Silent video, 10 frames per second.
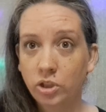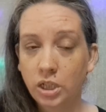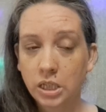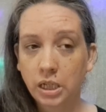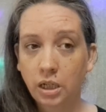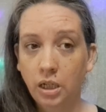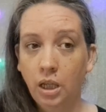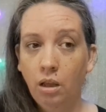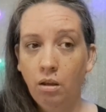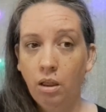just kind of,
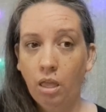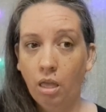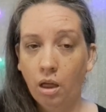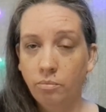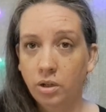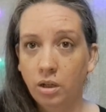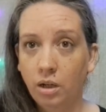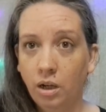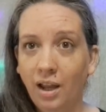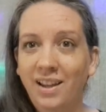I'm done.
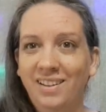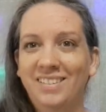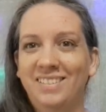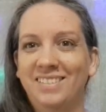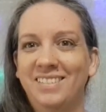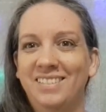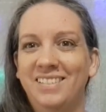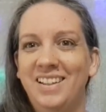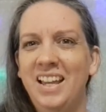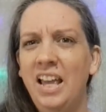
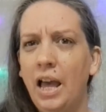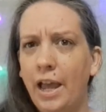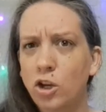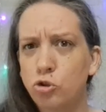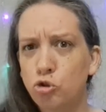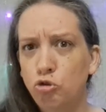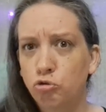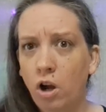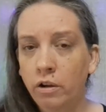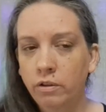I go
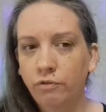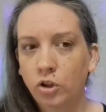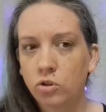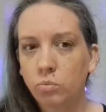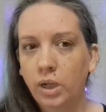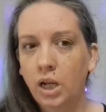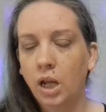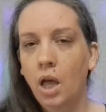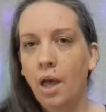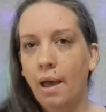strong the 1st week,
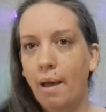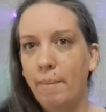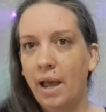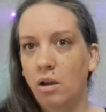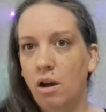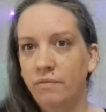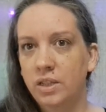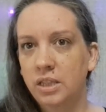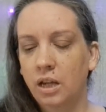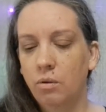I back off the
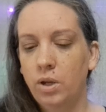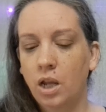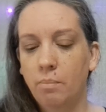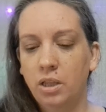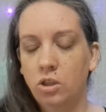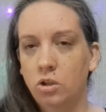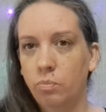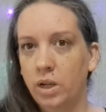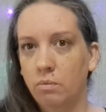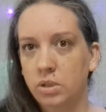2nd week, and by the 3rd
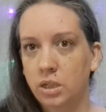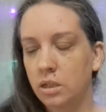week I'm done.